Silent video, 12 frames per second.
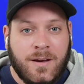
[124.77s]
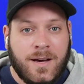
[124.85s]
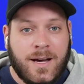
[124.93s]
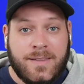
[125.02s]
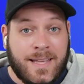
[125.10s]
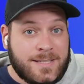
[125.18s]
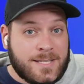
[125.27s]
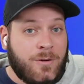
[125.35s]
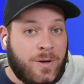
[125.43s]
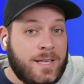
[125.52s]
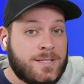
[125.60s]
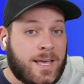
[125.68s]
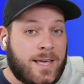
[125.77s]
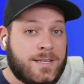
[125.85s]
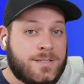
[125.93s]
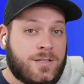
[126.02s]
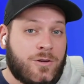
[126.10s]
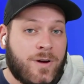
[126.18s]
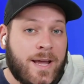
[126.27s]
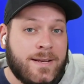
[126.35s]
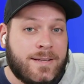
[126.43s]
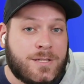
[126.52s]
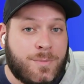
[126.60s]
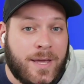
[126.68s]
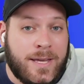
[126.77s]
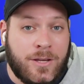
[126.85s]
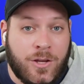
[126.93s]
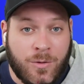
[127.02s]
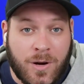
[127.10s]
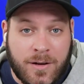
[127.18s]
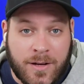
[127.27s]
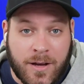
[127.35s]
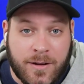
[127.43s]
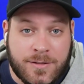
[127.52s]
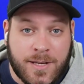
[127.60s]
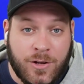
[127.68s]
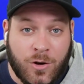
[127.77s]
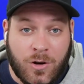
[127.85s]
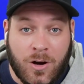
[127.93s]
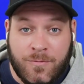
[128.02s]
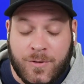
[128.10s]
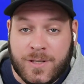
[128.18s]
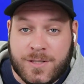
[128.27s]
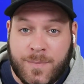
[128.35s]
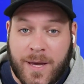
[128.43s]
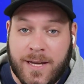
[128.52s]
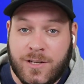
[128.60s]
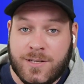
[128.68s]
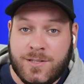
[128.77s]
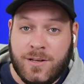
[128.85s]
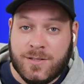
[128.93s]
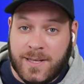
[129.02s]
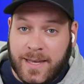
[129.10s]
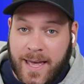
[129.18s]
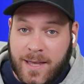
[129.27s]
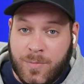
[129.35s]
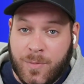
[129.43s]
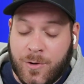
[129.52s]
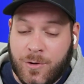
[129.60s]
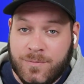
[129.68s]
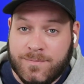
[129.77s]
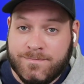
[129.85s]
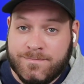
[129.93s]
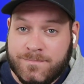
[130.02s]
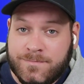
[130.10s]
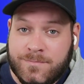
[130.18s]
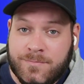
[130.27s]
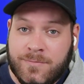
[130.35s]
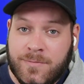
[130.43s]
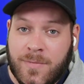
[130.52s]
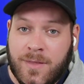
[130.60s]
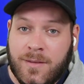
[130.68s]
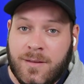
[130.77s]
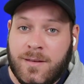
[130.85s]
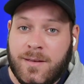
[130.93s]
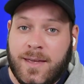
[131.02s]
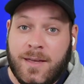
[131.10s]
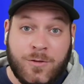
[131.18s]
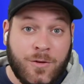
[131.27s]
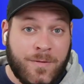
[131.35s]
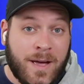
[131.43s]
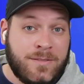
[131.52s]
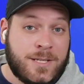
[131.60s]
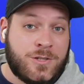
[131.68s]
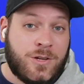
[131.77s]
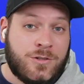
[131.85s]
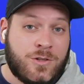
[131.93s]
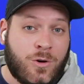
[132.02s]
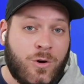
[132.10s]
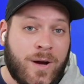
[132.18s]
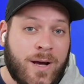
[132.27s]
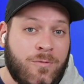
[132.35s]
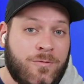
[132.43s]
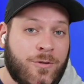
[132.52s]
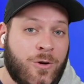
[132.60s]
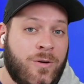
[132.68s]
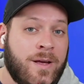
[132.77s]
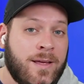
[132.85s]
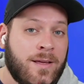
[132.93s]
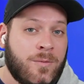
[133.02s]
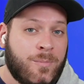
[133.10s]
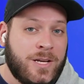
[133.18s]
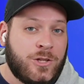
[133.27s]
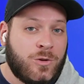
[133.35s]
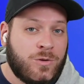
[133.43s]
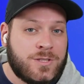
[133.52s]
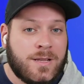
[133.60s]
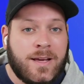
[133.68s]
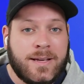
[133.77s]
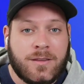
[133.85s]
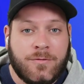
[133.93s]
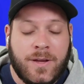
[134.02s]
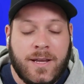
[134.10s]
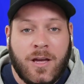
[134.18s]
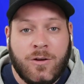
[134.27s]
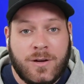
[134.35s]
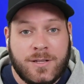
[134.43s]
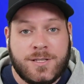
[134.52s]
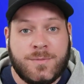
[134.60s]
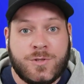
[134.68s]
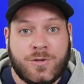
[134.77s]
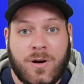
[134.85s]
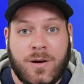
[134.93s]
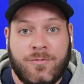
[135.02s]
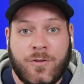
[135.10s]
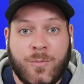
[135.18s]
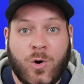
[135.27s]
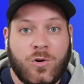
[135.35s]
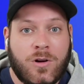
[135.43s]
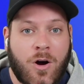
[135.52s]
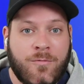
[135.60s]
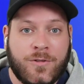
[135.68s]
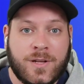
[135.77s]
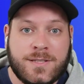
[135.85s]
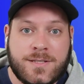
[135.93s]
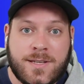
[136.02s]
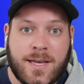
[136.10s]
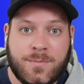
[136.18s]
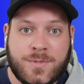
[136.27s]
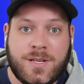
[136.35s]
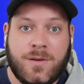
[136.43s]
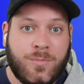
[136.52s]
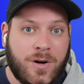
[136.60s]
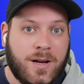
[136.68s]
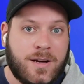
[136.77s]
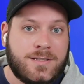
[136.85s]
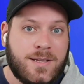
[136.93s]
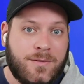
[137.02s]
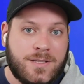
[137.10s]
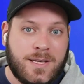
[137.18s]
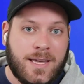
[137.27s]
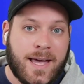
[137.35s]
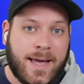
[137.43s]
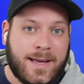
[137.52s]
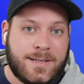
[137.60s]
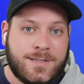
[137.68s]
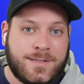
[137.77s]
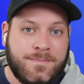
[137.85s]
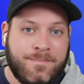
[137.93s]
And that's how easy it is to create and display QR codes in your Confluence pages using Capable. If you found this tutorial helpful, be sure to like the video and subscribe for more Confluence tips and productivity hacks.